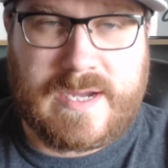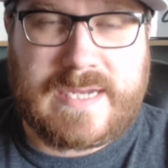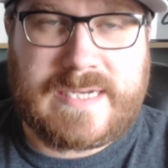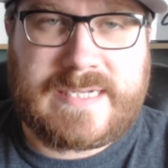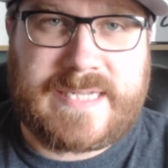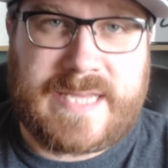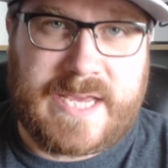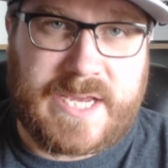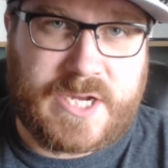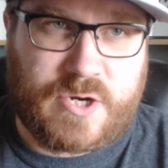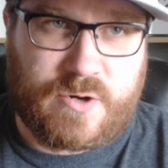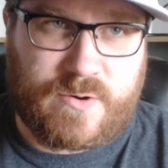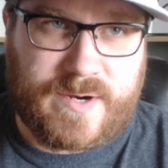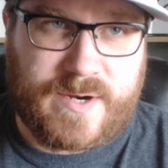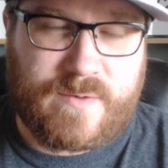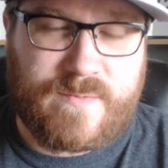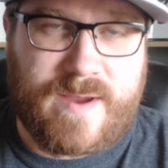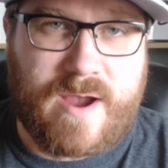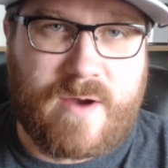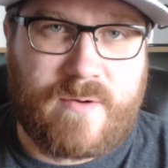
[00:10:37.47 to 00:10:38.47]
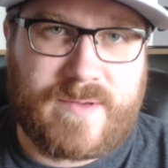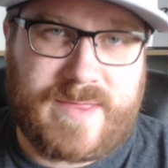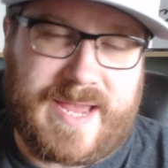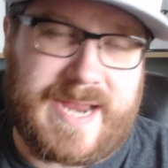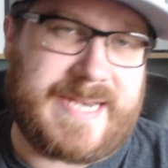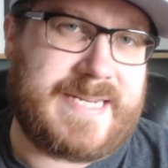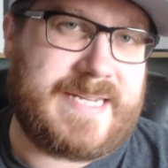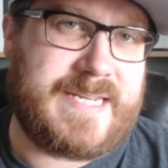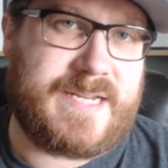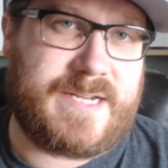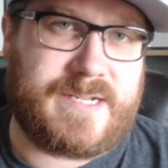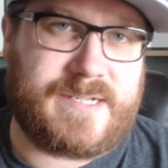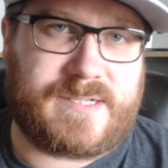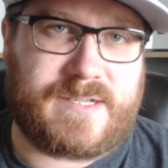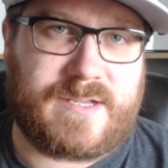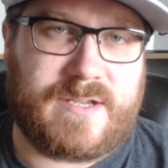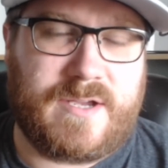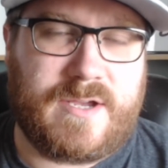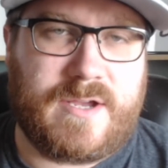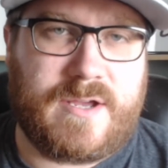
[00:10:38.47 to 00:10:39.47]
Tinkering around with
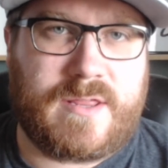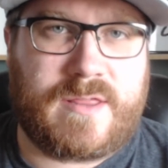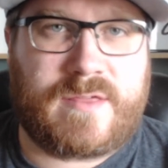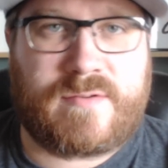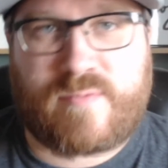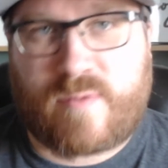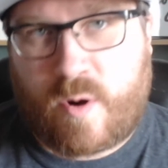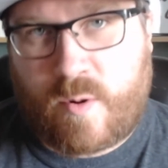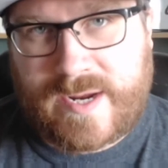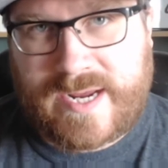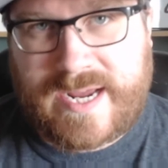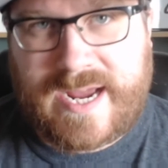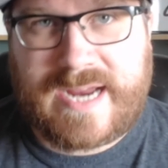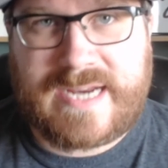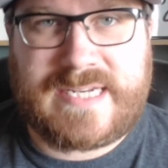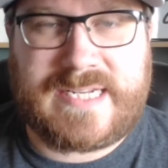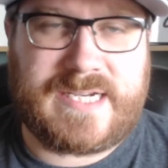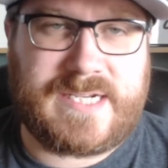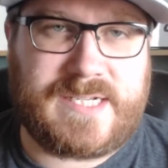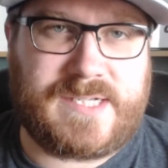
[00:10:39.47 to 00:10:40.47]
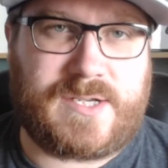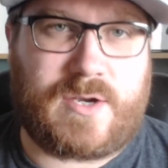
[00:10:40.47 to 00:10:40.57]
ideas, throwing ideas